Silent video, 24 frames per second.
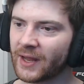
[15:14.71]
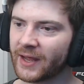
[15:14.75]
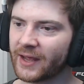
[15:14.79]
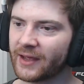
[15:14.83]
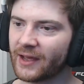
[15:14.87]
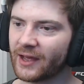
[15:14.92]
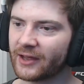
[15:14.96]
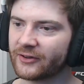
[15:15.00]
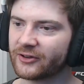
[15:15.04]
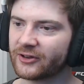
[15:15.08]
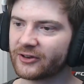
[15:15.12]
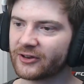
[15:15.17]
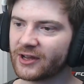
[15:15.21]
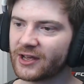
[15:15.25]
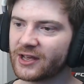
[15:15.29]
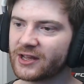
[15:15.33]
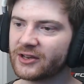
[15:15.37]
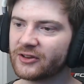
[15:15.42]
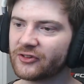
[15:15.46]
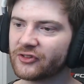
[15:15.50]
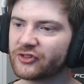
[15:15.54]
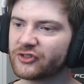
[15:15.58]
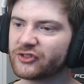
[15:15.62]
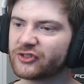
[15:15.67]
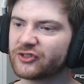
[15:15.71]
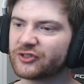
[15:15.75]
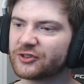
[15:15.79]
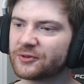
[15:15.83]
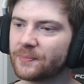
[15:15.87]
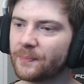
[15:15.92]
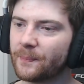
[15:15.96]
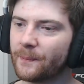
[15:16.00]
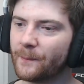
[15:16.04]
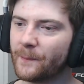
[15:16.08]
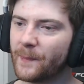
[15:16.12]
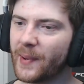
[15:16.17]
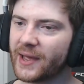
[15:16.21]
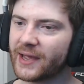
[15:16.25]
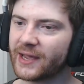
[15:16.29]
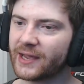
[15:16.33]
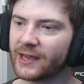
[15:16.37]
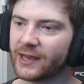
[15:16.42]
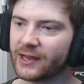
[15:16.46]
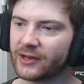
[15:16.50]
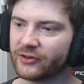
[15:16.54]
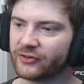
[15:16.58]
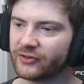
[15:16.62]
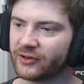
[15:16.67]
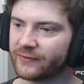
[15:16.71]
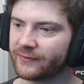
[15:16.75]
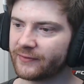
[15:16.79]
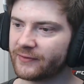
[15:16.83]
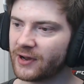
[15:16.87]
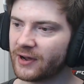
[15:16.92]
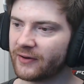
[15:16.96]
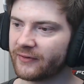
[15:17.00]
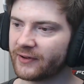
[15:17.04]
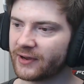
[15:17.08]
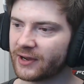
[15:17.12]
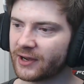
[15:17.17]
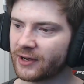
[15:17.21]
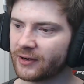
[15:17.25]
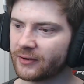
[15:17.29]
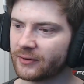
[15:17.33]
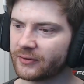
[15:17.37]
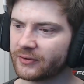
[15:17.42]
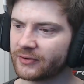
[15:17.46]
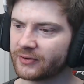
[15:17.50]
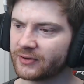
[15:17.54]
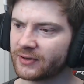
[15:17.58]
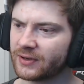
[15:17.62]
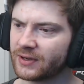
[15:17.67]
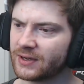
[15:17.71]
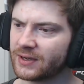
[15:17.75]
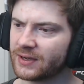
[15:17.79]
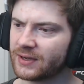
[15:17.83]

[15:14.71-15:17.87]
He has it in spades, if nothing else.